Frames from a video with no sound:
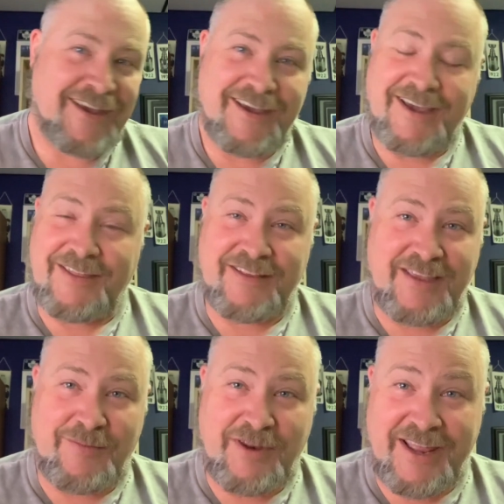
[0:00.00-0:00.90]
I think
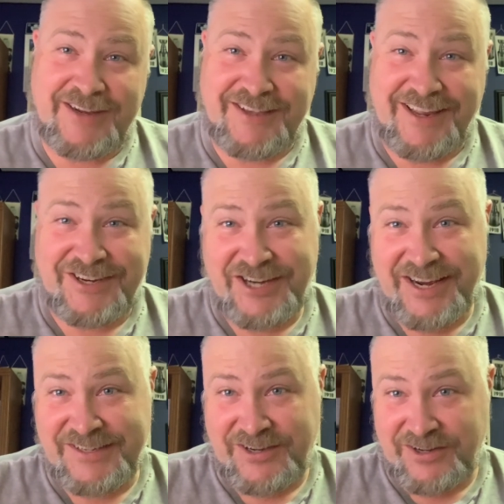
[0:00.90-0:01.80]
Damon Hatta's got a
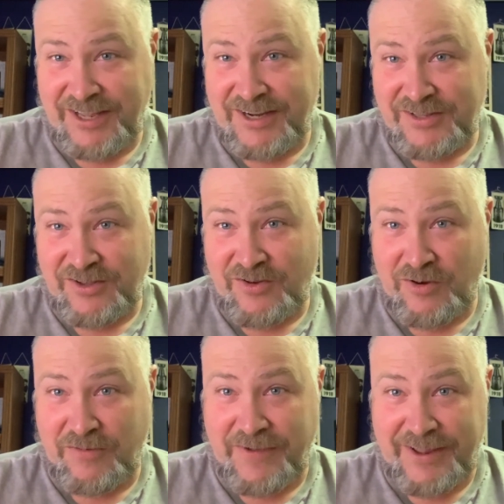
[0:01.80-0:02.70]
chance here to get to the
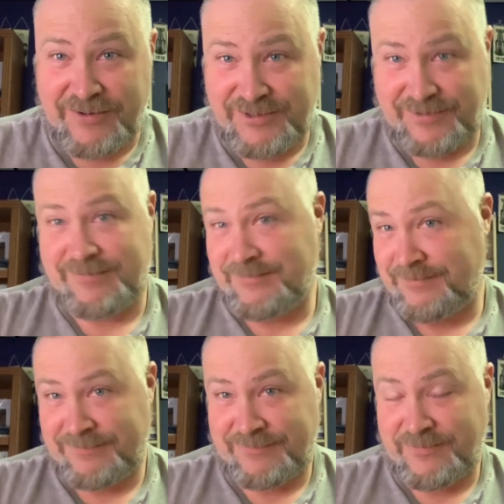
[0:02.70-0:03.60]
quarterfinals.
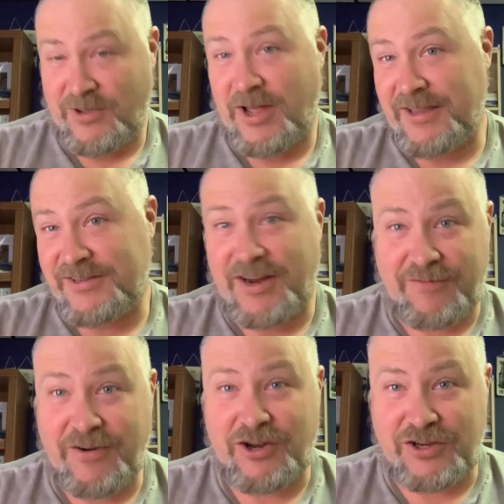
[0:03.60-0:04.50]
Well, he's got a
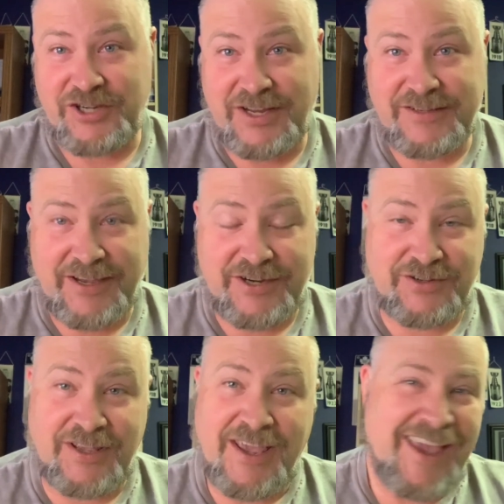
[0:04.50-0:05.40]
very good chance,
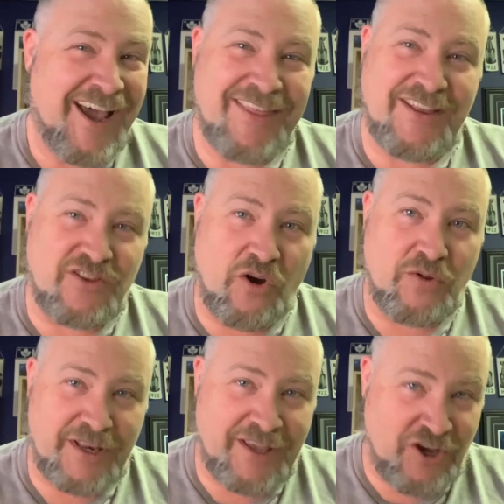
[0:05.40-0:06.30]
actually. I think
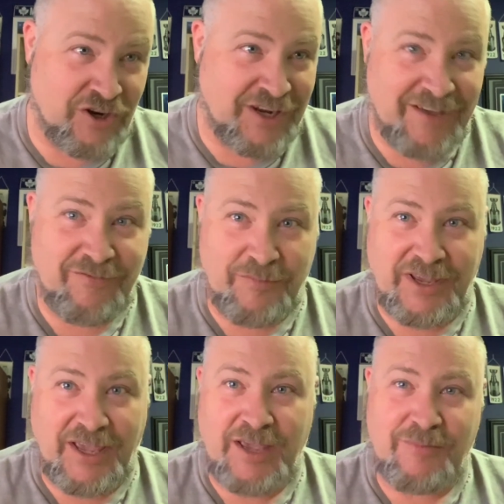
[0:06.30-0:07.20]
Dolan could give him a
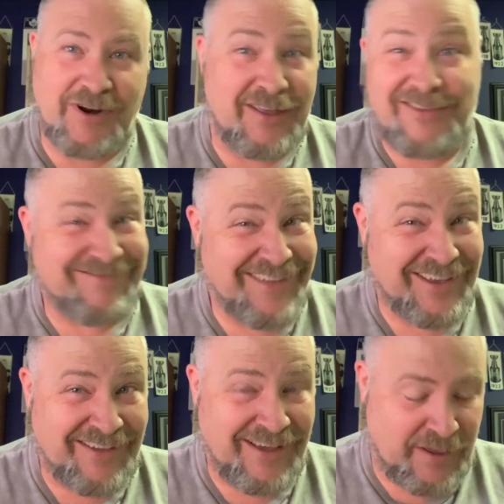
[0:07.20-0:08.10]
game, and I
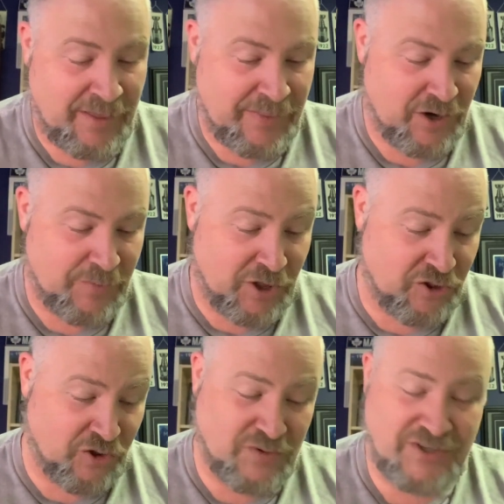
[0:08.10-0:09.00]
think it'll be
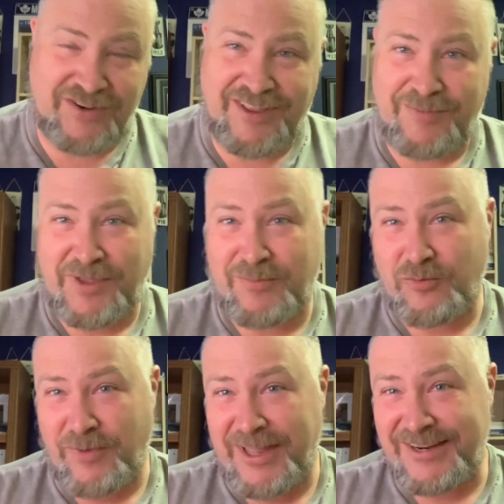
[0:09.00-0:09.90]
closer than people
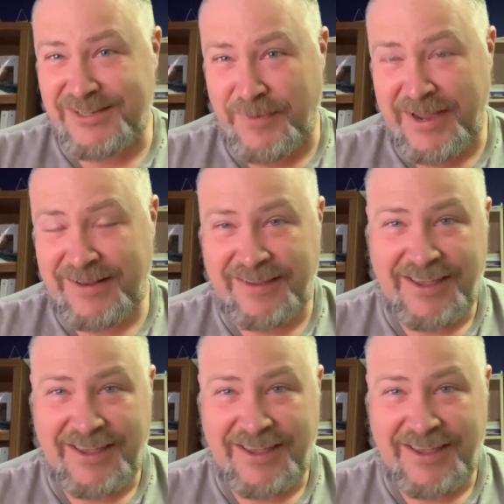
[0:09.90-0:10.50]
might expect.